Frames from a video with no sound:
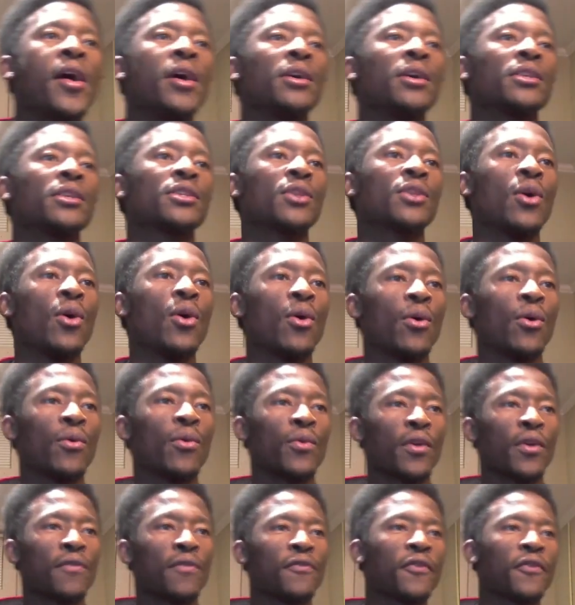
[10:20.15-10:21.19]
So
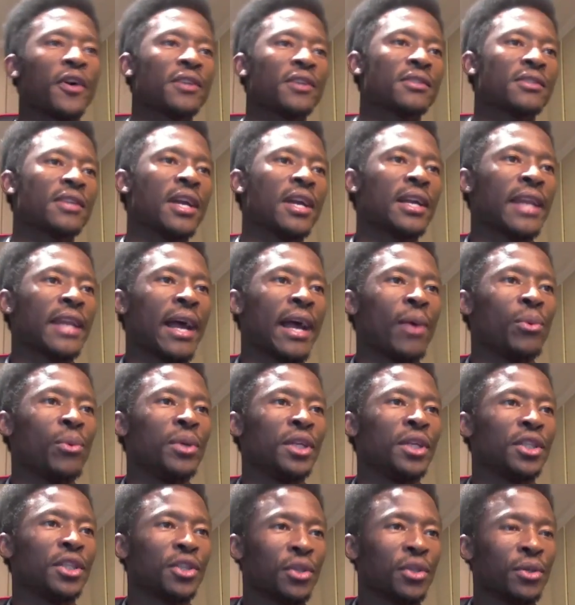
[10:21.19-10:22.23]
the first thing that we
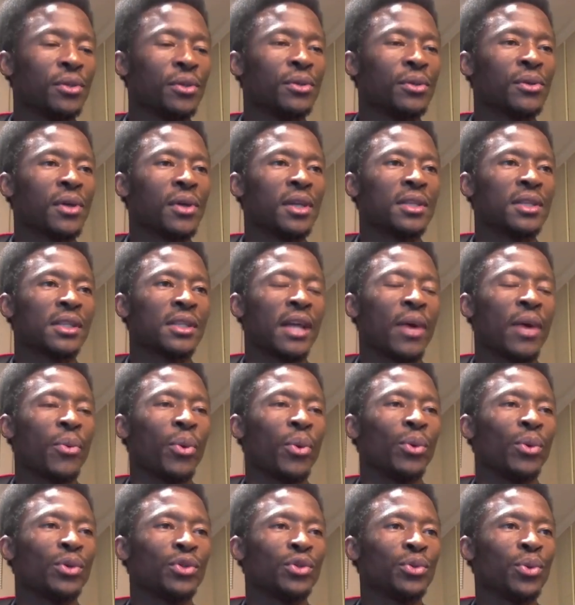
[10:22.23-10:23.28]
do is that we
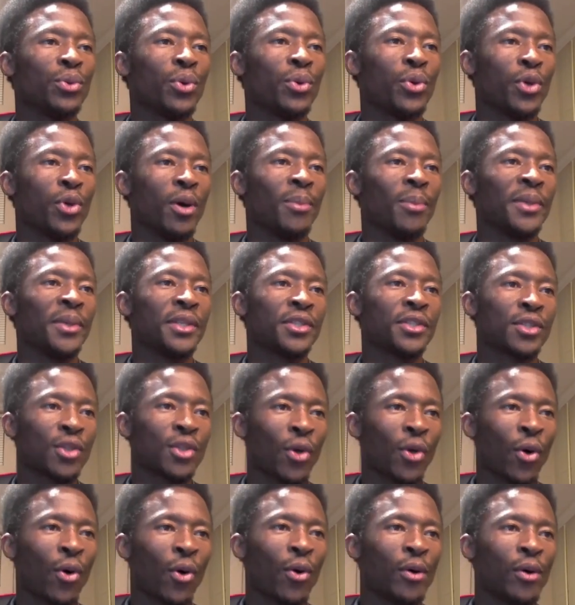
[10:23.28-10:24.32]
will do yum
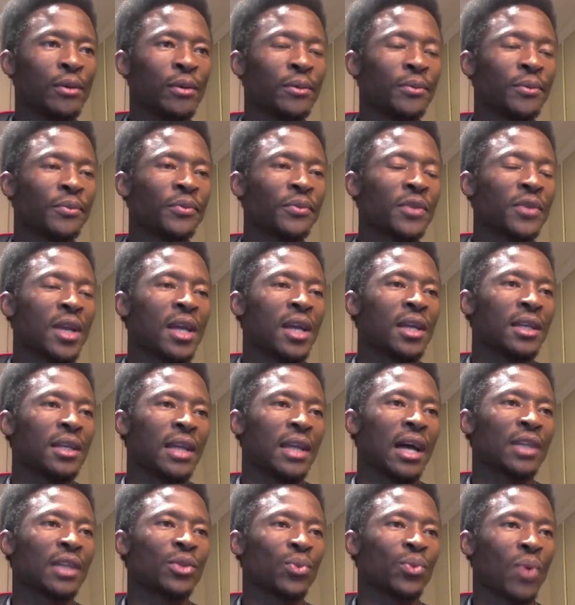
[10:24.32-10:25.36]
install
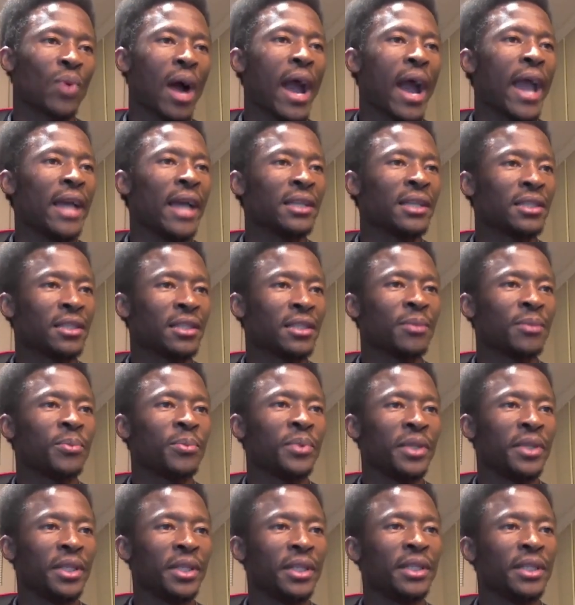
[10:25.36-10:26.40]

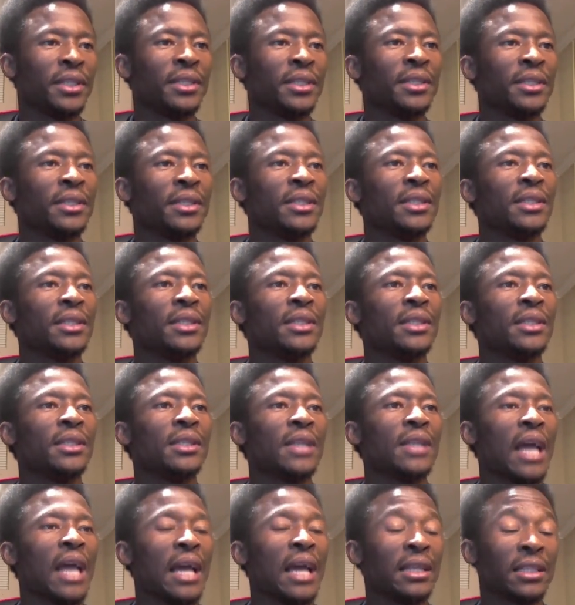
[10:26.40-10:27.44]
-y
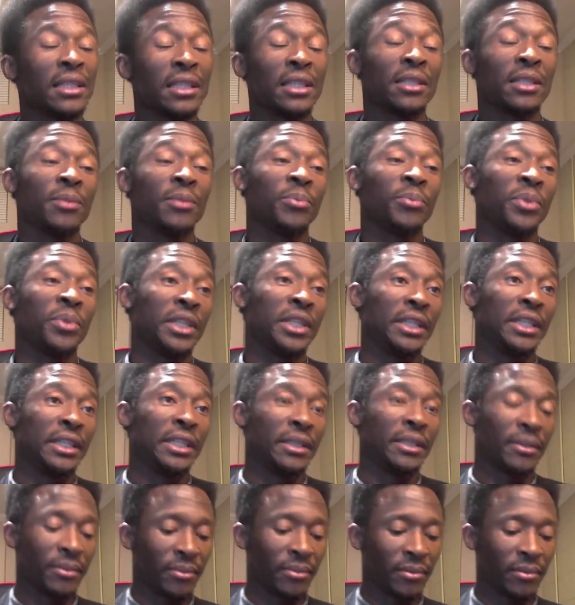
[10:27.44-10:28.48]
httpd.
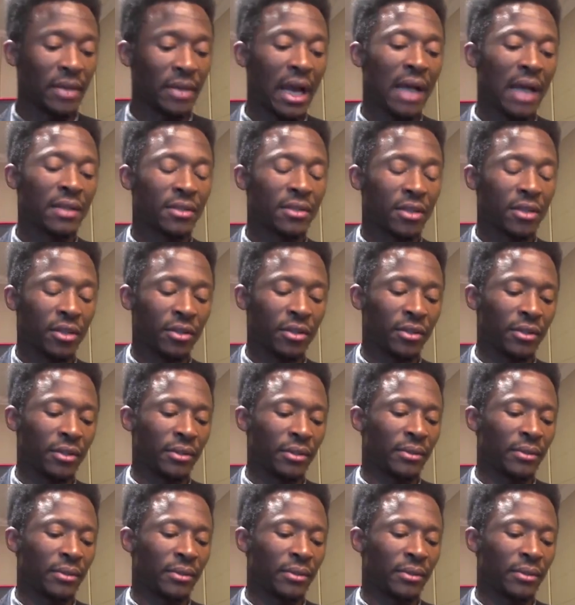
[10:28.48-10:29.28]
That's the